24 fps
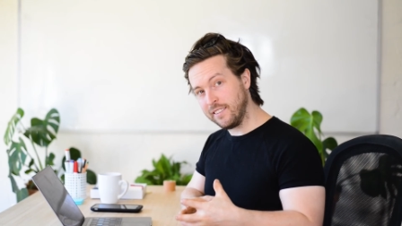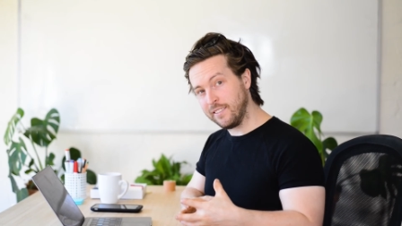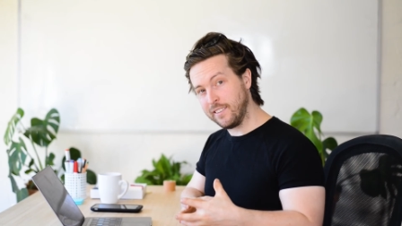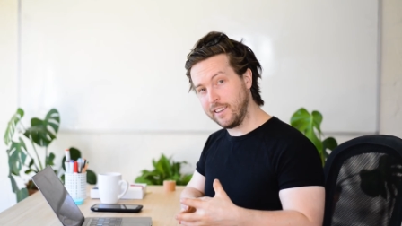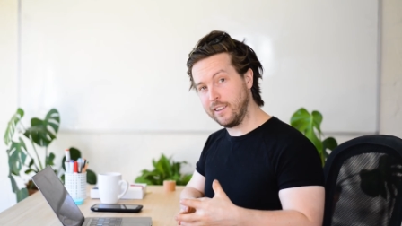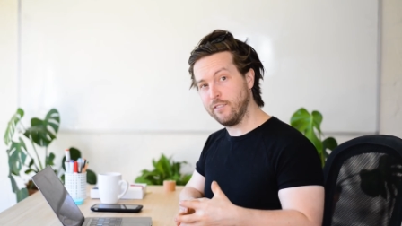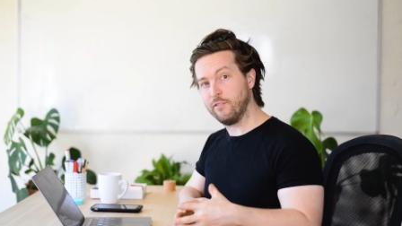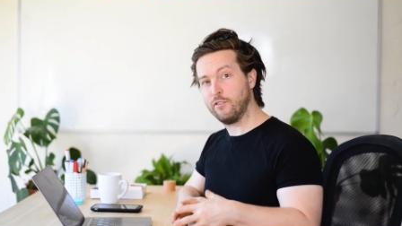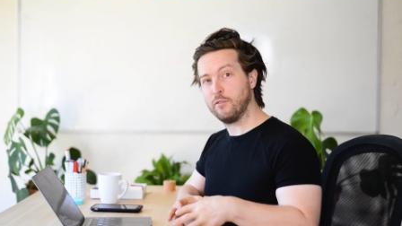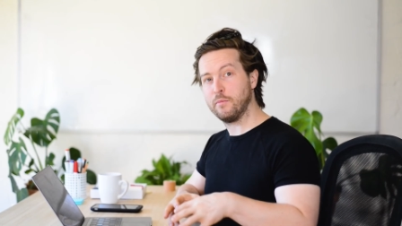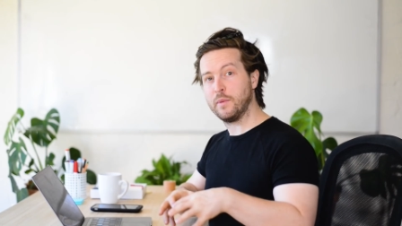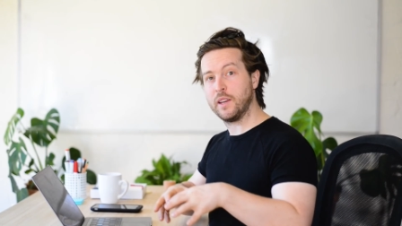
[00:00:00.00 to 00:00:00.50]
of the
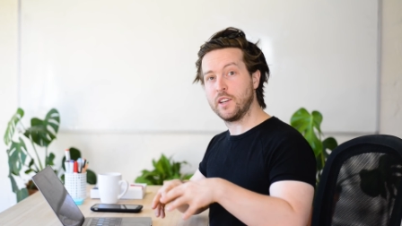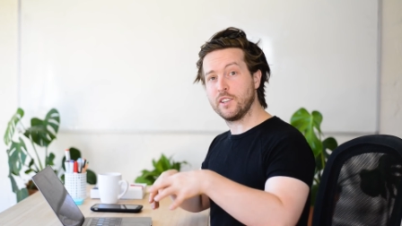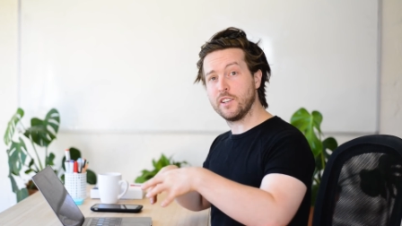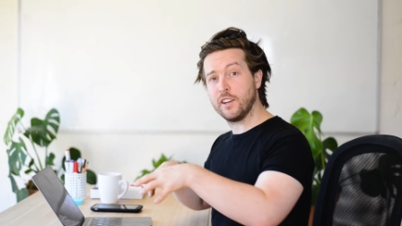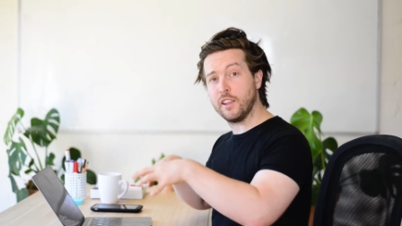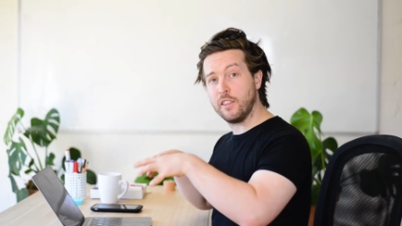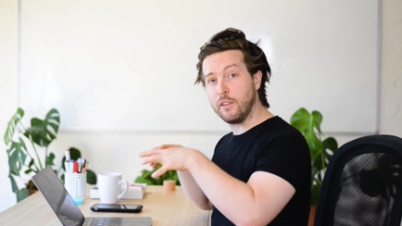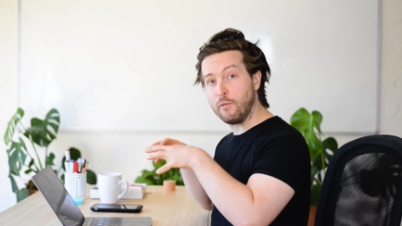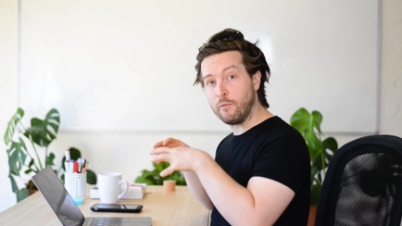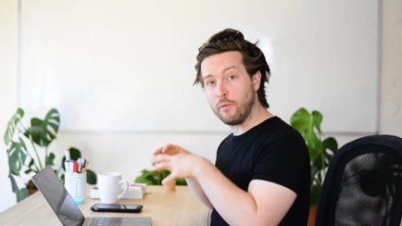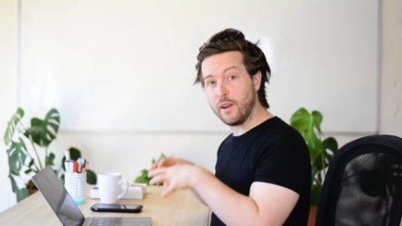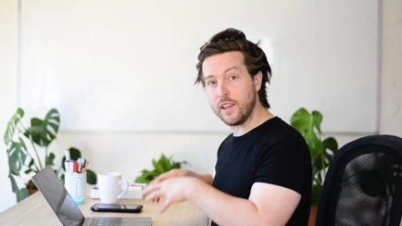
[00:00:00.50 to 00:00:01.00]
information
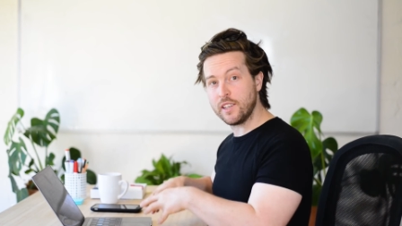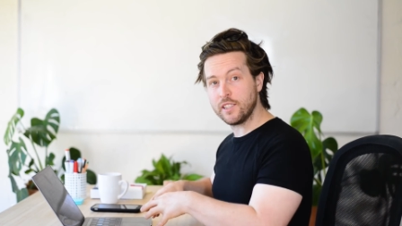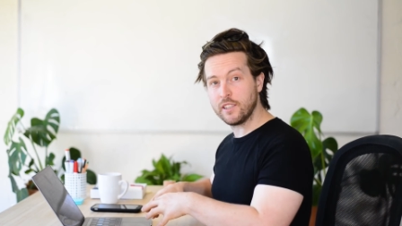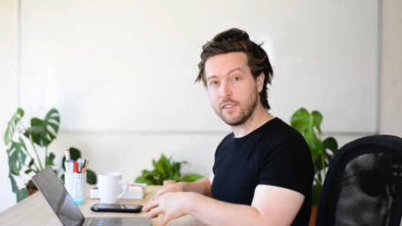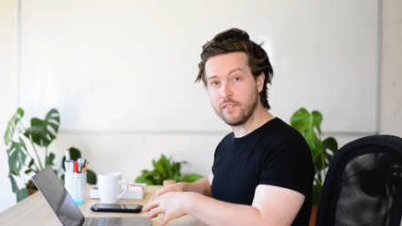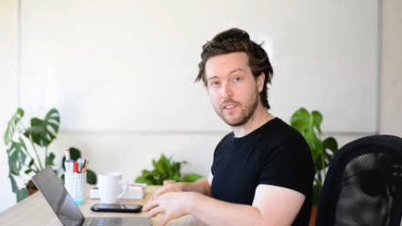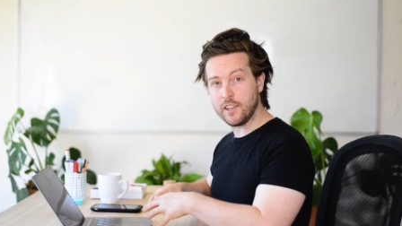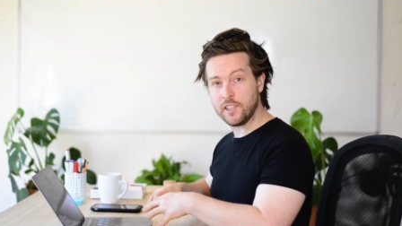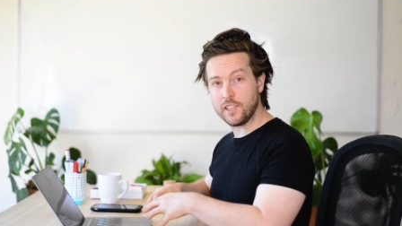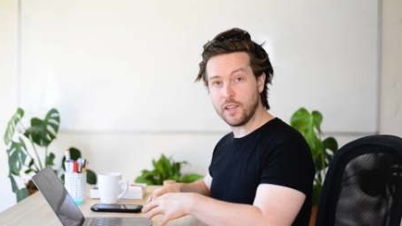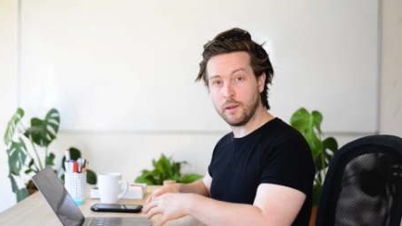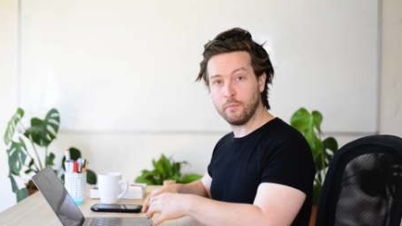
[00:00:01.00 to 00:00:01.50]
in the rest
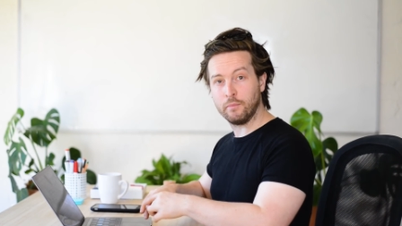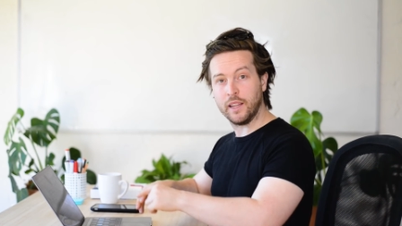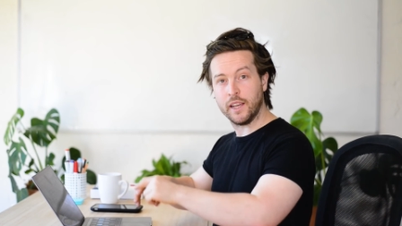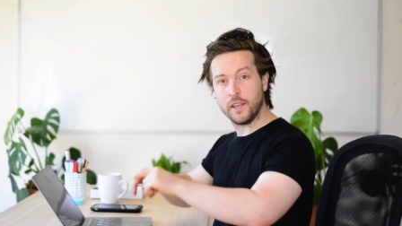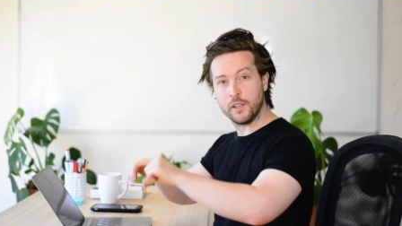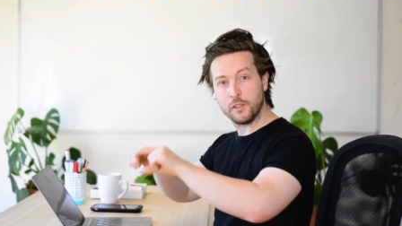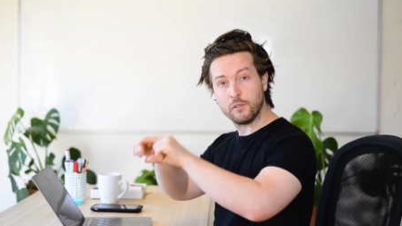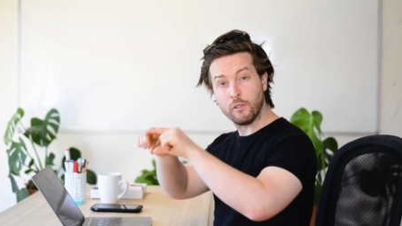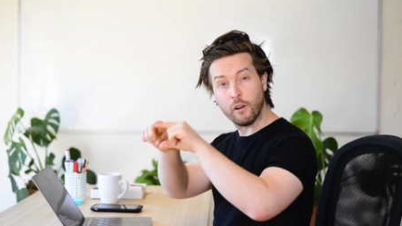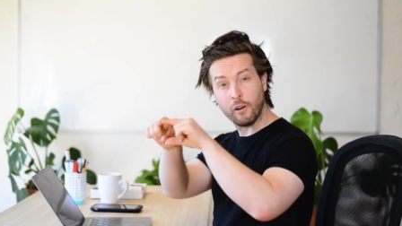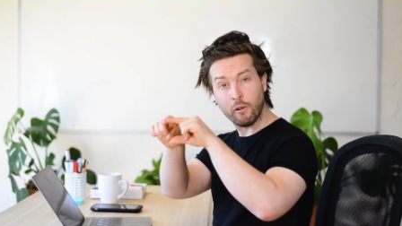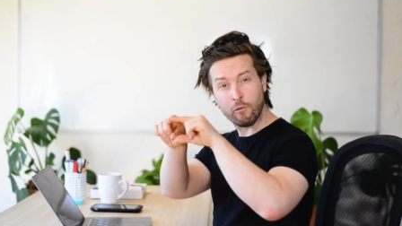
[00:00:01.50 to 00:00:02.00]
of the
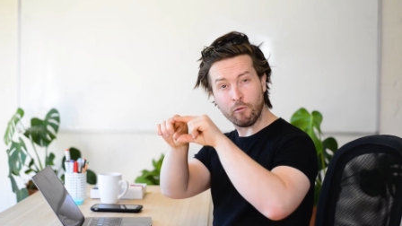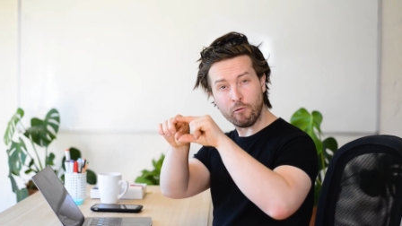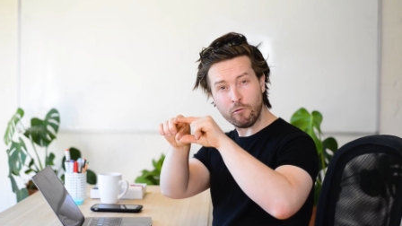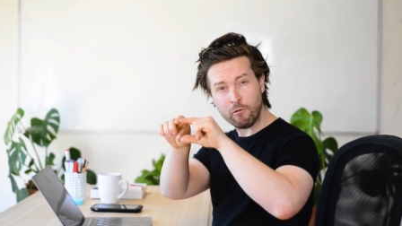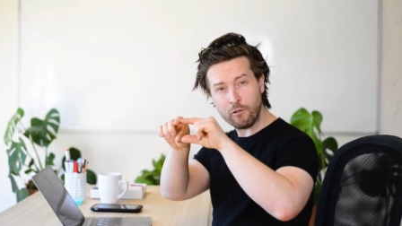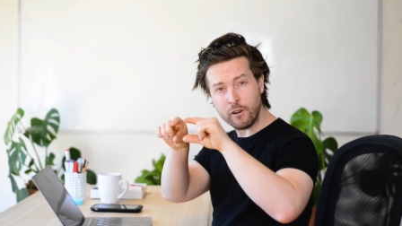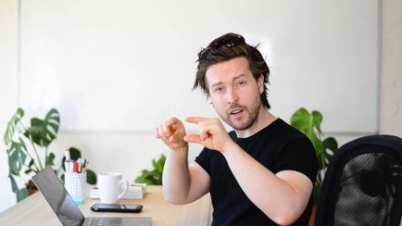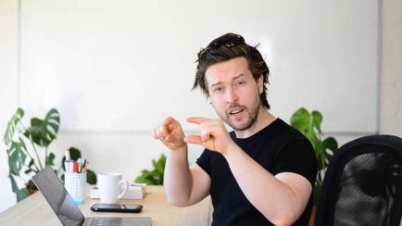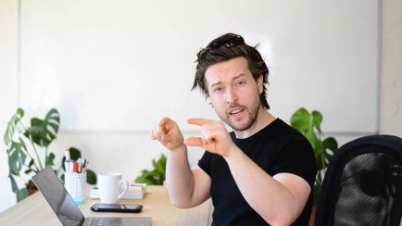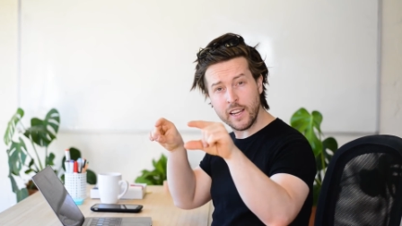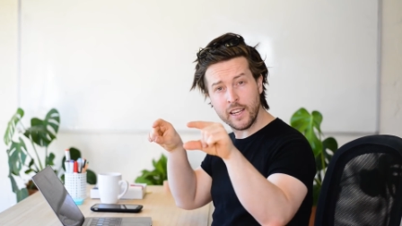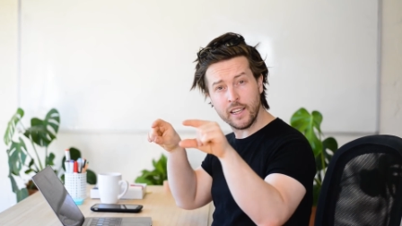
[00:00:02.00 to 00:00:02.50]
template to a
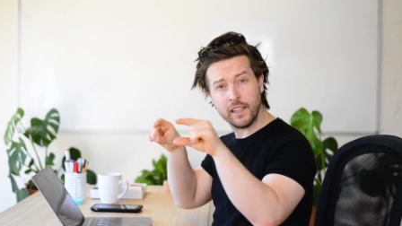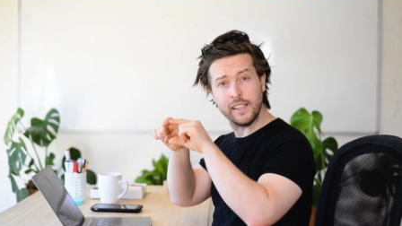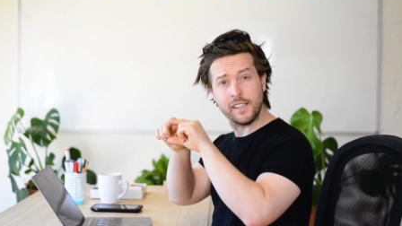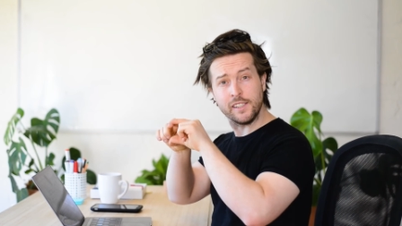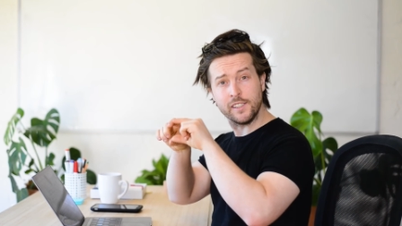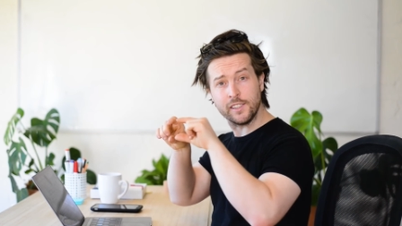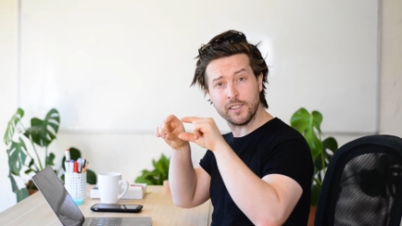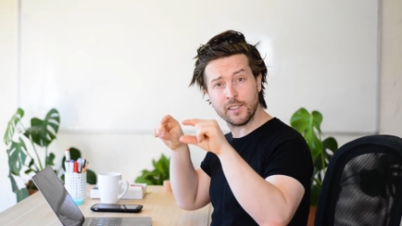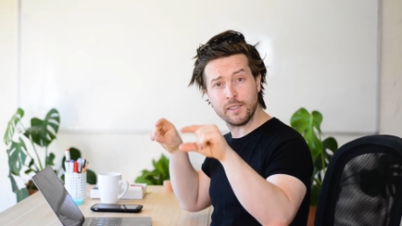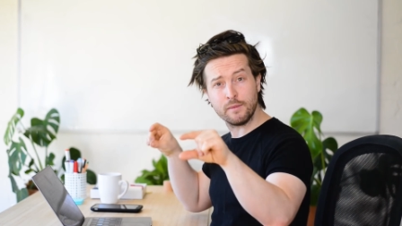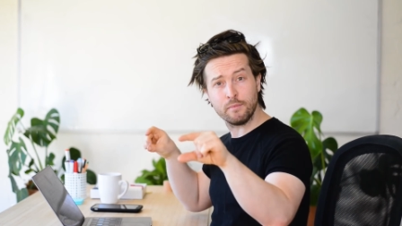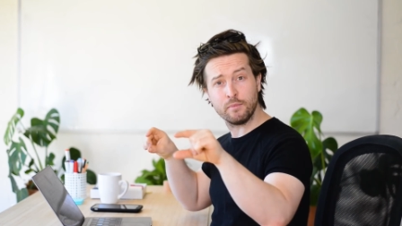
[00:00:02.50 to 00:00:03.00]
really
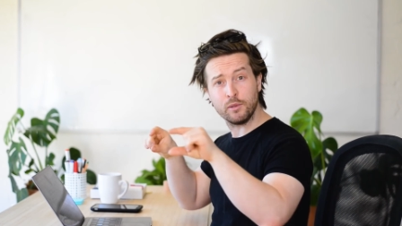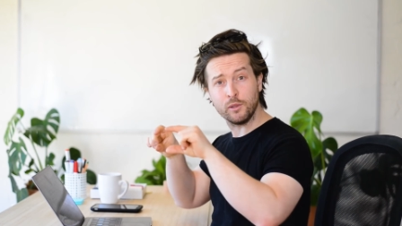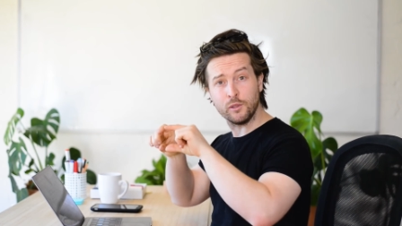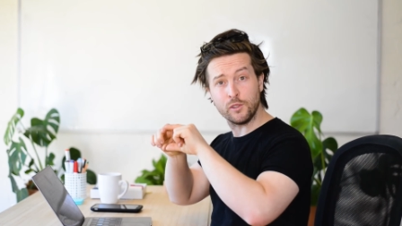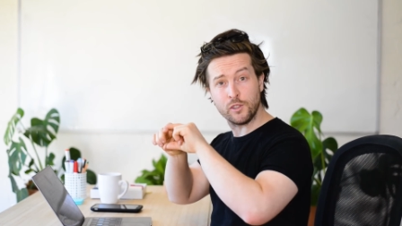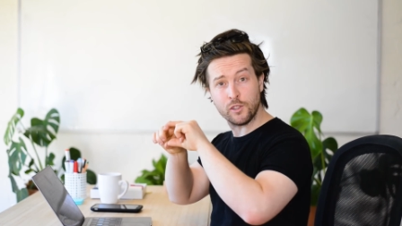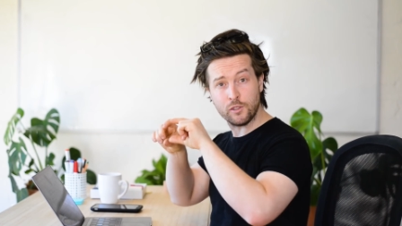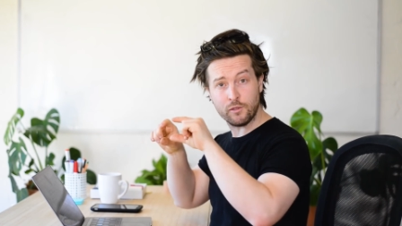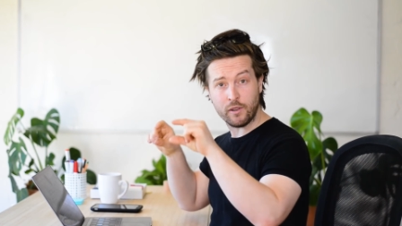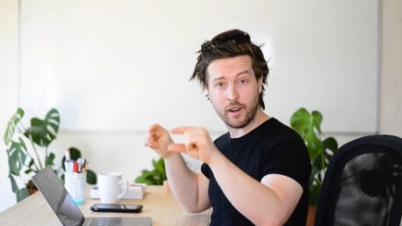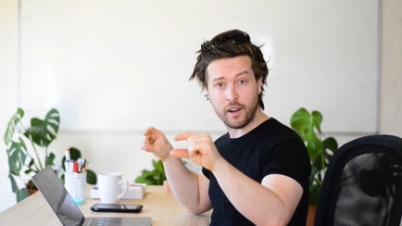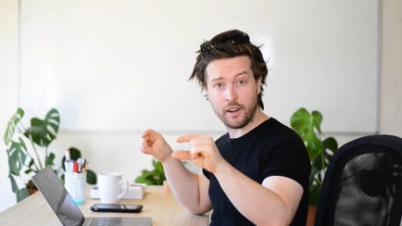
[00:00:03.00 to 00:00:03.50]
simple
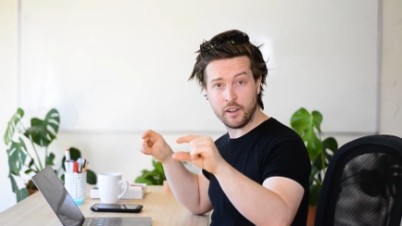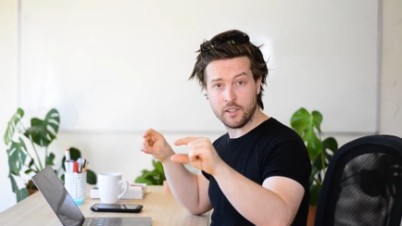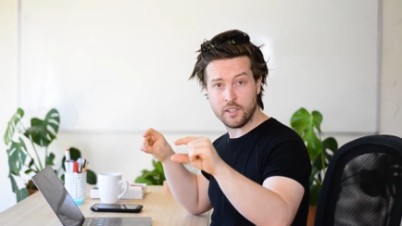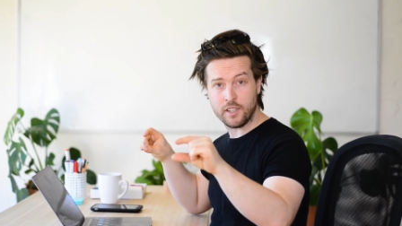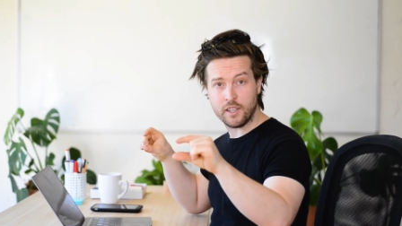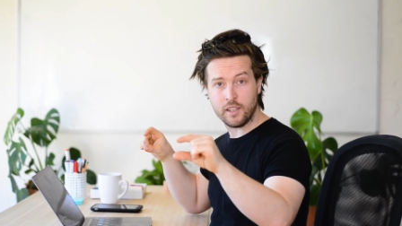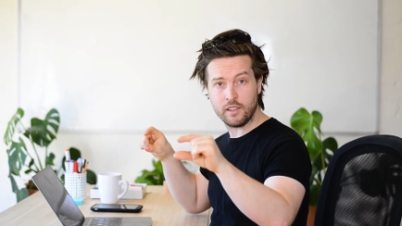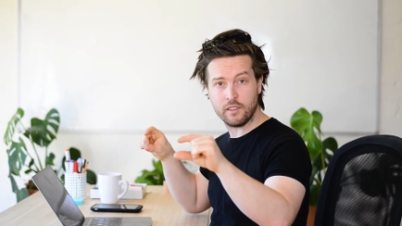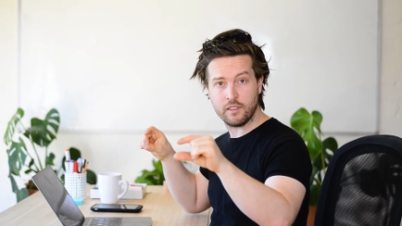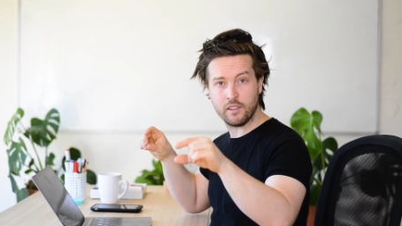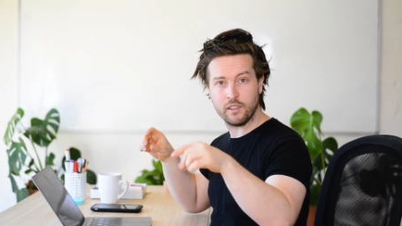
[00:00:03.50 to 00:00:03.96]
strategy